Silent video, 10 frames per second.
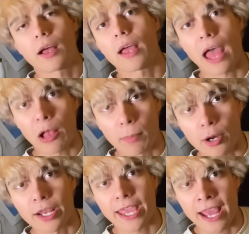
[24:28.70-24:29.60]

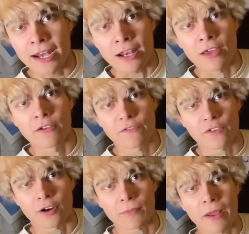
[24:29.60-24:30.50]
Alberta, Canada
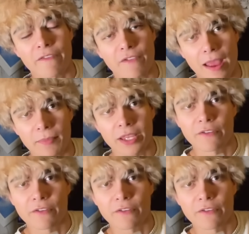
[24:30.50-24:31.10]
for my family and